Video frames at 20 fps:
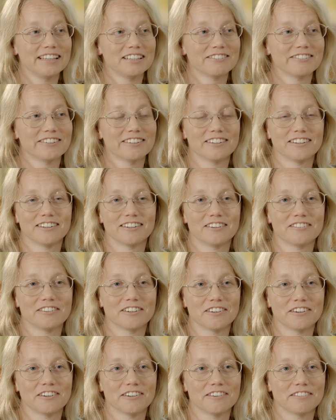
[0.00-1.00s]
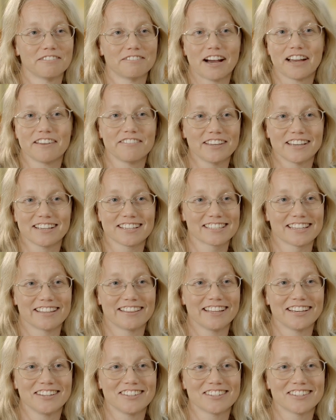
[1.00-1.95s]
it for for five years and then